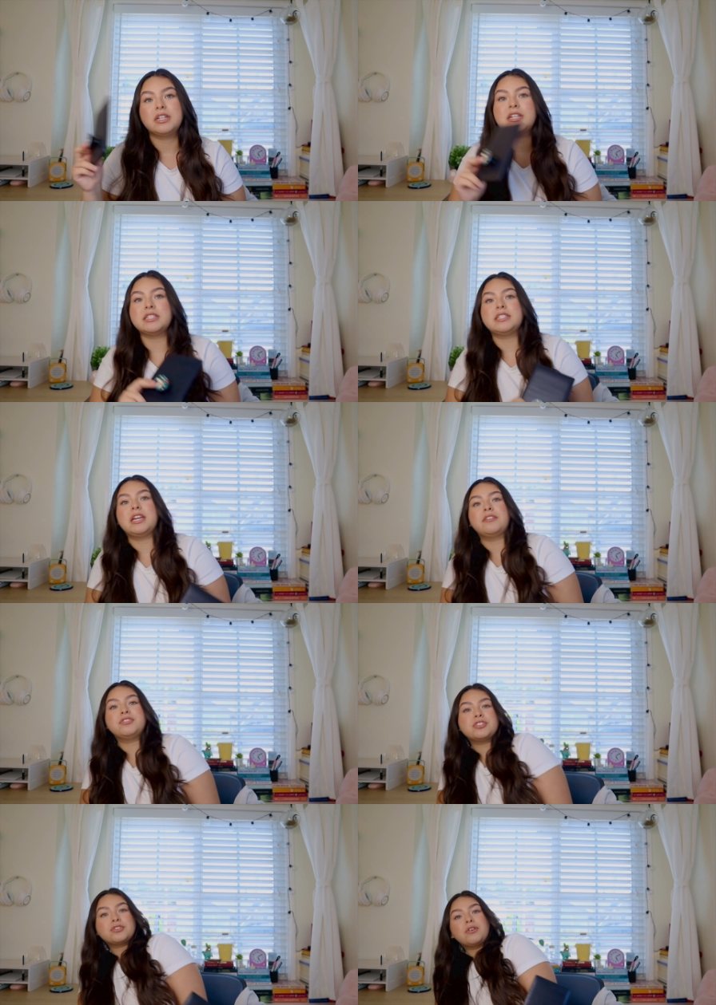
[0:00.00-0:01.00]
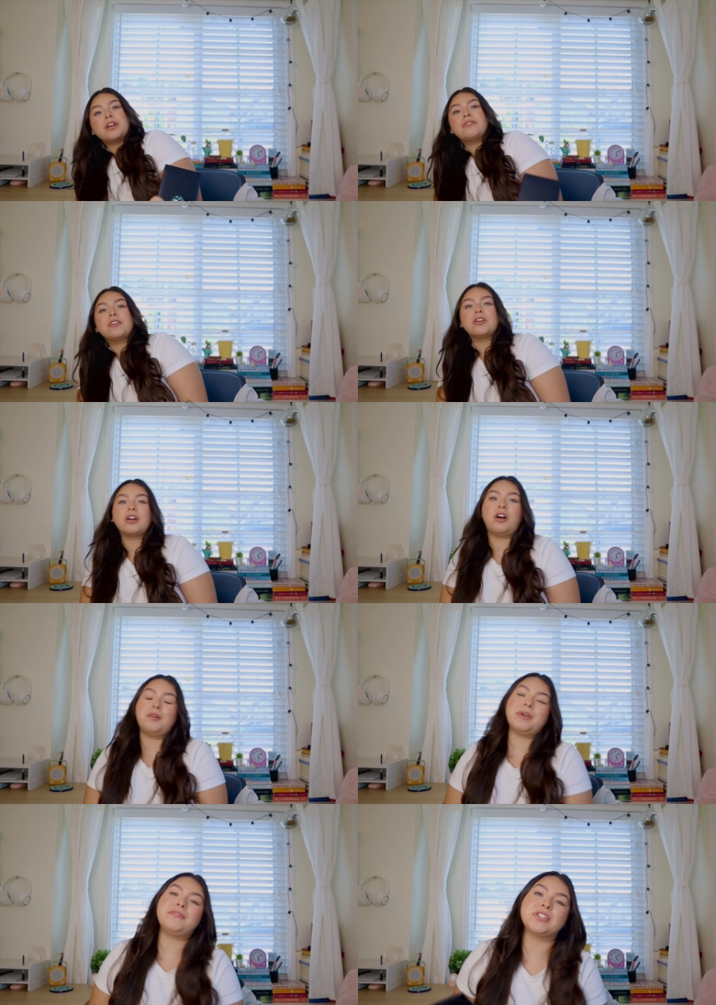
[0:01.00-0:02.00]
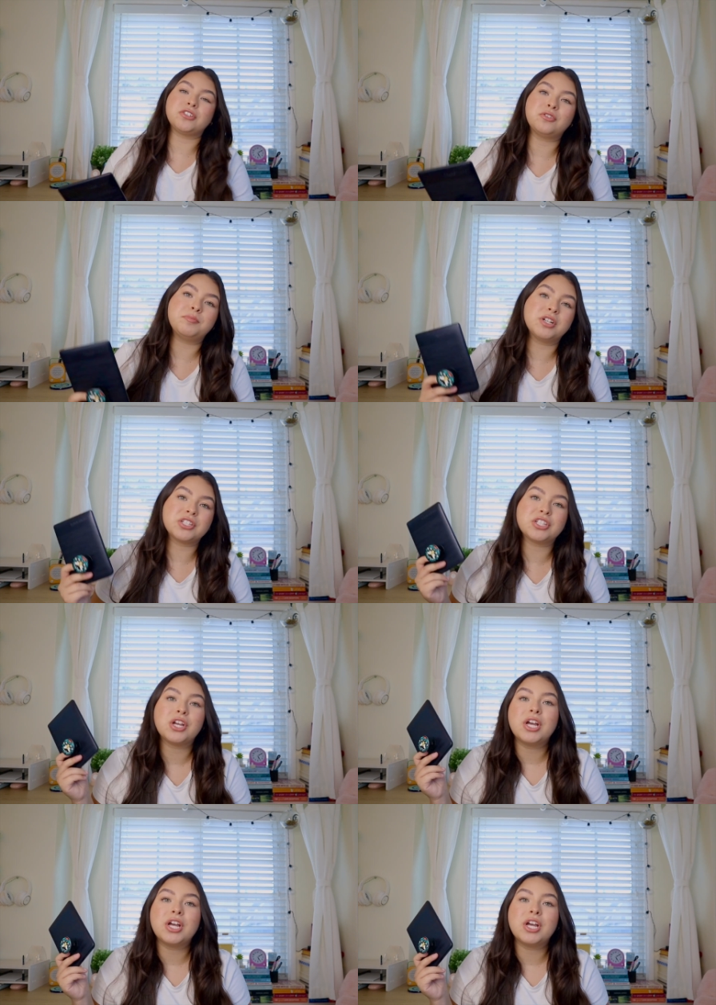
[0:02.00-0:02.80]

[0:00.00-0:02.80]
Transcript: instead of just going for all my physical books